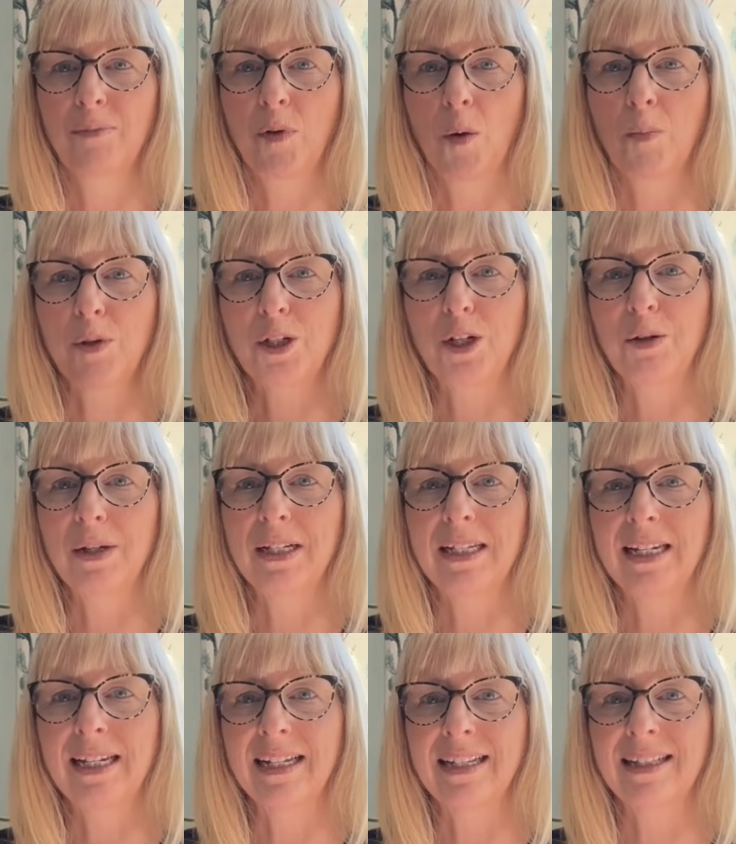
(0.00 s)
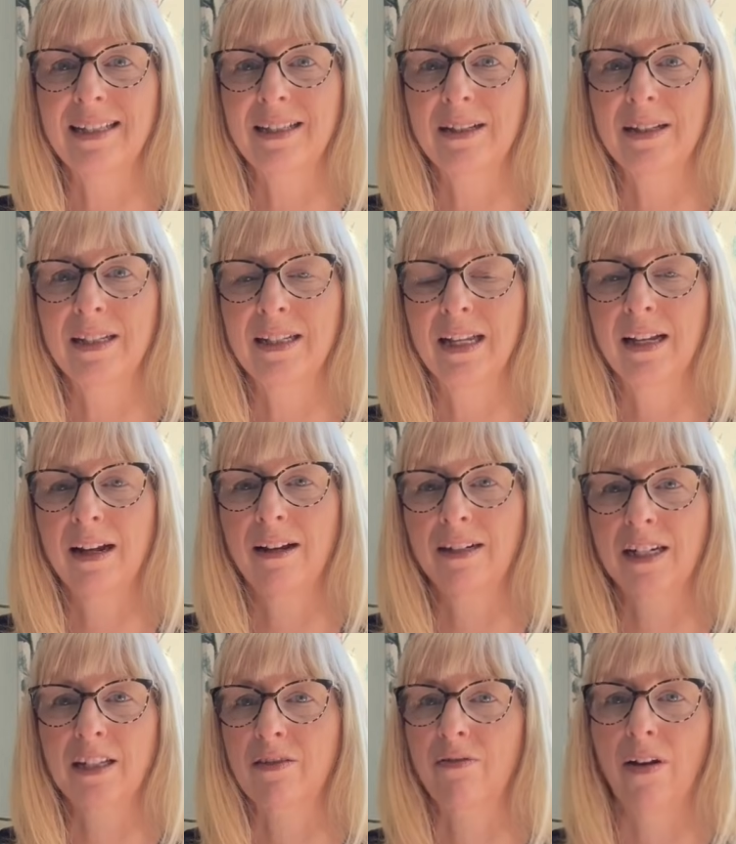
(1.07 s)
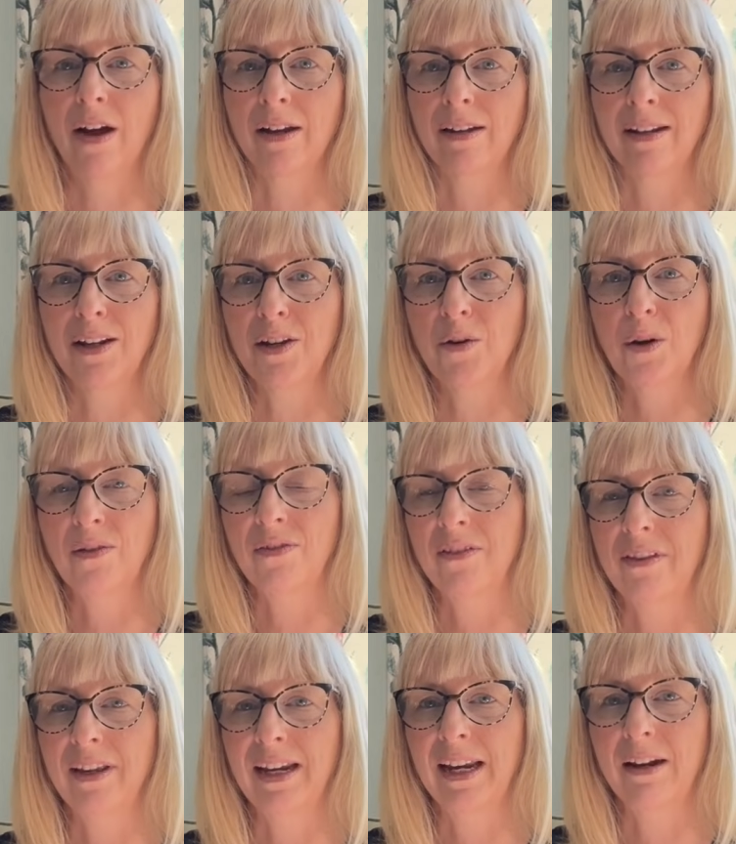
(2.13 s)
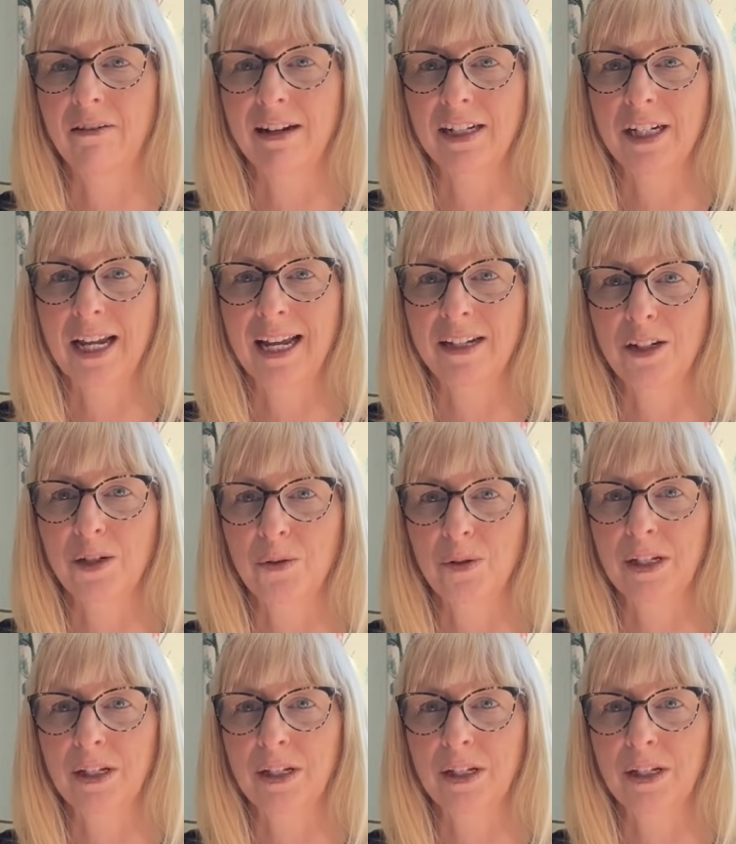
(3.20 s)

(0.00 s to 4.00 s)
opportunities that are just fun, that you're not even thinking are educational.